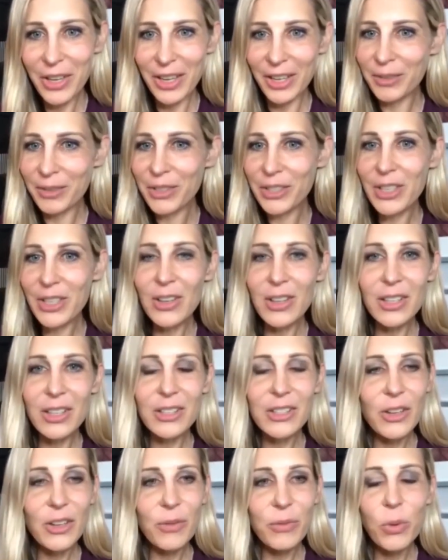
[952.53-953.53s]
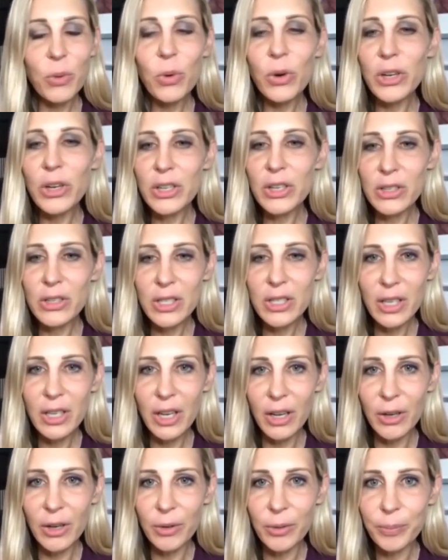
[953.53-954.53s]
Okay. So 4 years
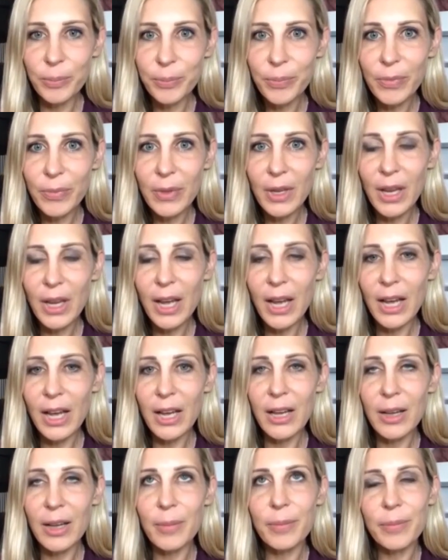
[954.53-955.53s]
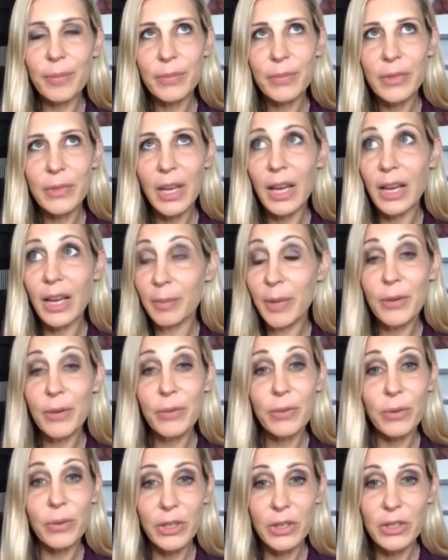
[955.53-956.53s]
ago,
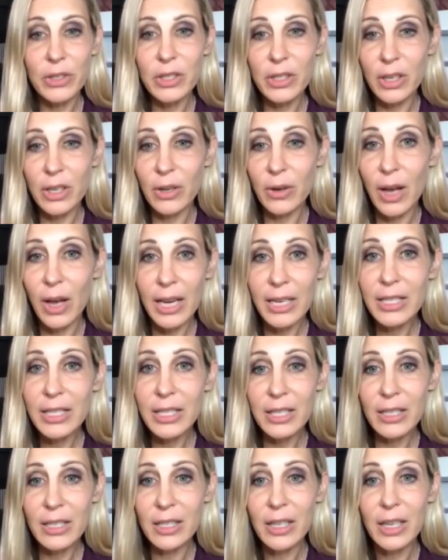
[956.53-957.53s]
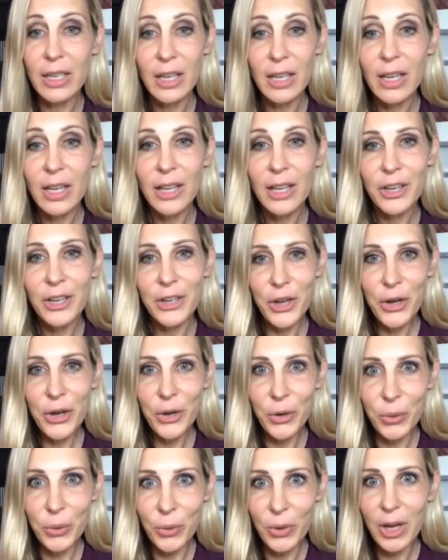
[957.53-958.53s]
about 4 years ago, I didn't
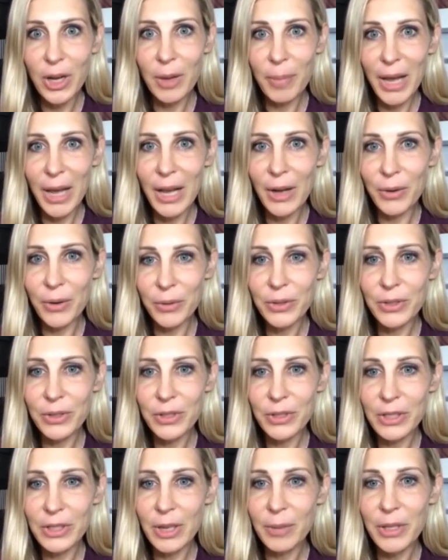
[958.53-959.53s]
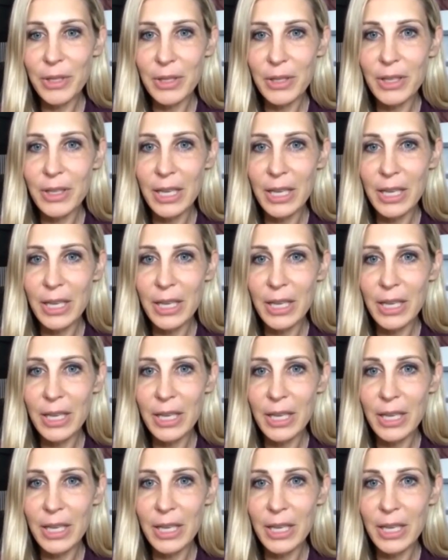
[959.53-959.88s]
know about some of the